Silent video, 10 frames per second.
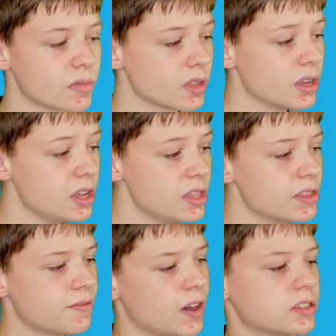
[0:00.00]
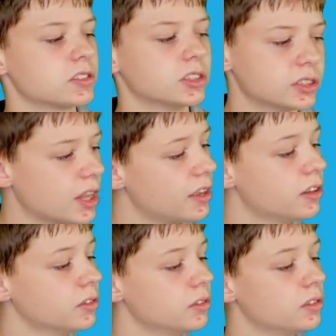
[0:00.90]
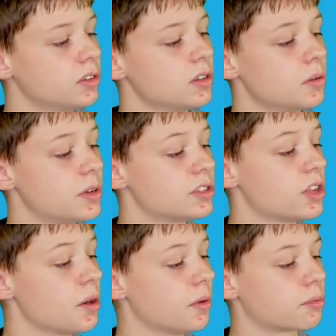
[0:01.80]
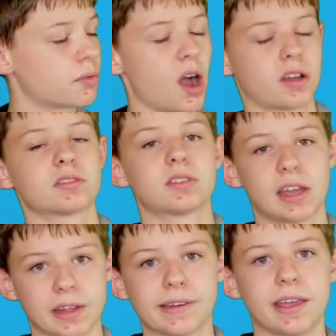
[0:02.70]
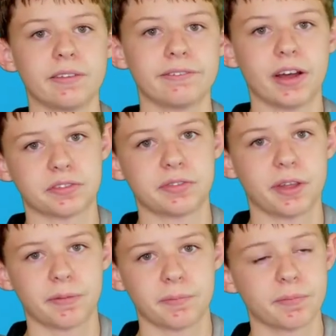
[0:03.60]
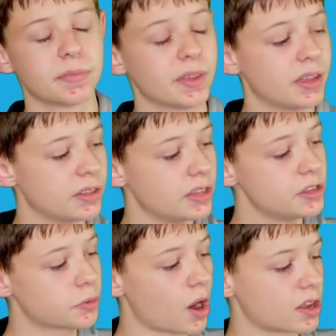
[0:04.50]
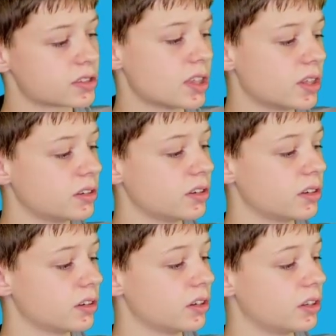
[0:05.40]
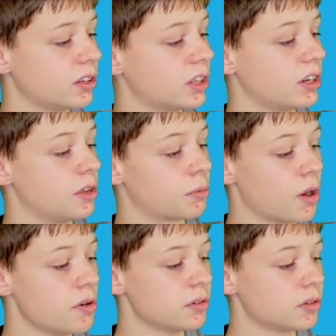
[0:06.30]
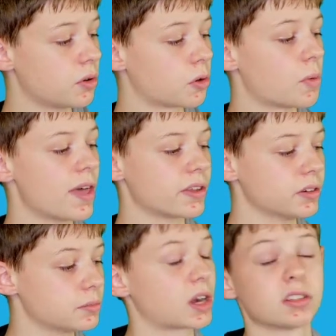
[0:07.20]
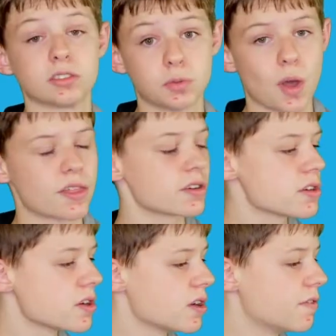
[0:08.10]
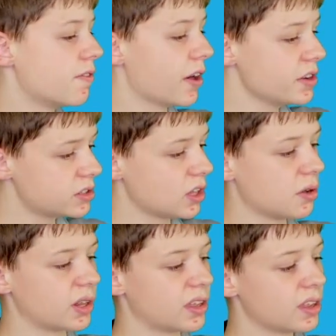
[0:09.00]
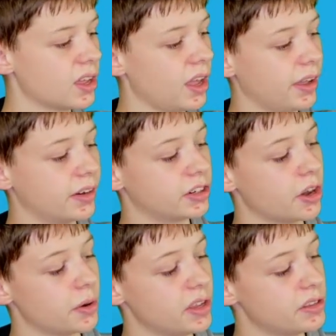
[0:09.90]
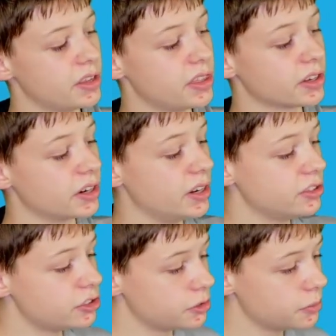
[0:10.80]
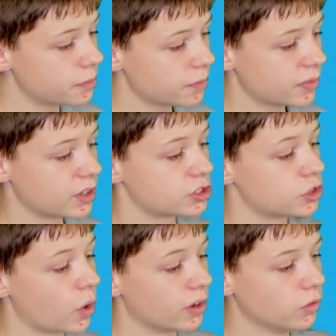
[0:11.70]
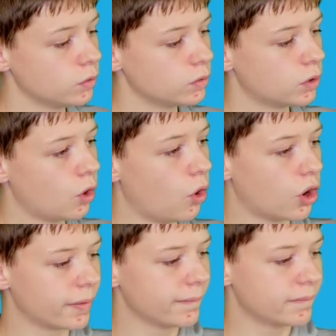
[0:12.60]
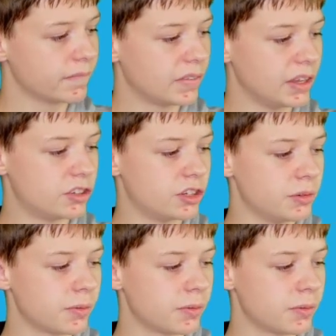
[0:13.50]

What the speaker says: In the phosphorus cycle, we start with rocks that contain phosphate. These rocks then can erode or weather because of weather very slowly and go in either into the soil or into